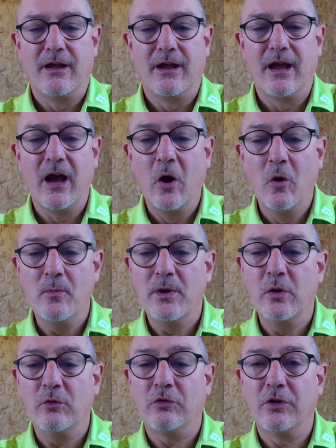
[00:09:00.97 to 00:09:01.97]
I hope
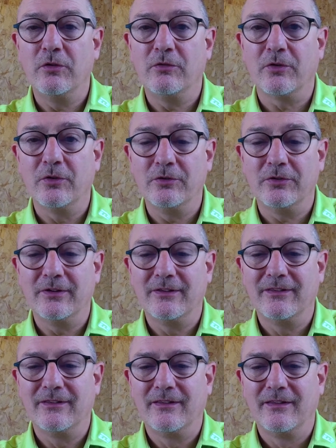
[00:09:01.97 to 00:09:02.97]
you choose us
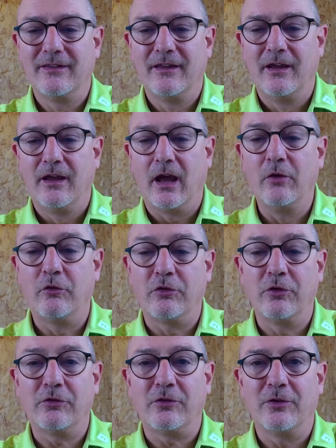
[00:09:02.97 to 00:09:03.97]
and
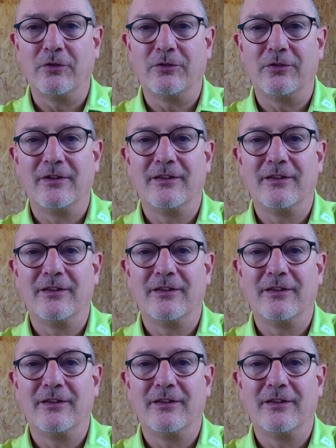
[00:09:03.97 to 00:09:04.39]
trust us